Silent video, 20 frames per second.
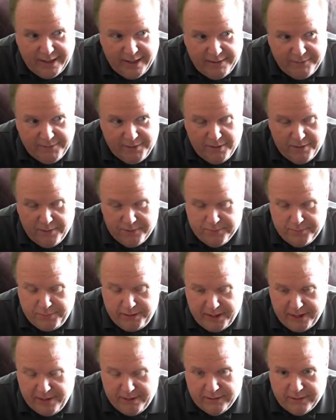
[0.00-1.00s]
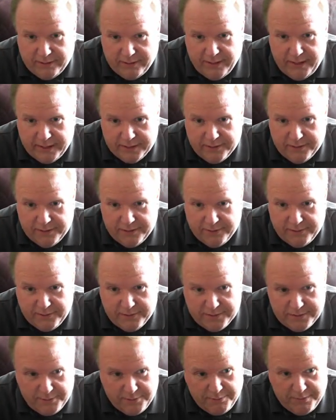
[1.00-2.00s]
if you're a player collector
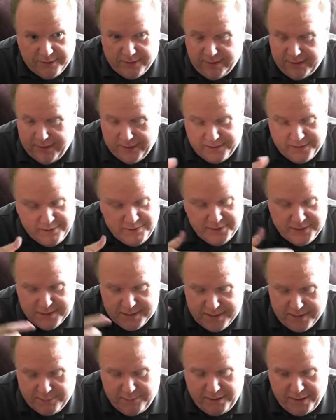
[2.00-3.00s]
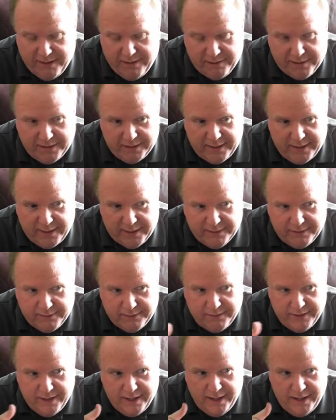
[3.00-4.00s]
or a super collector or just a player
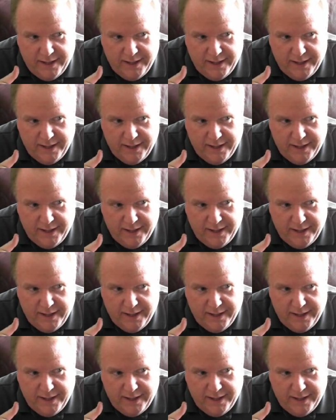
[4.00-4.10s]
collector,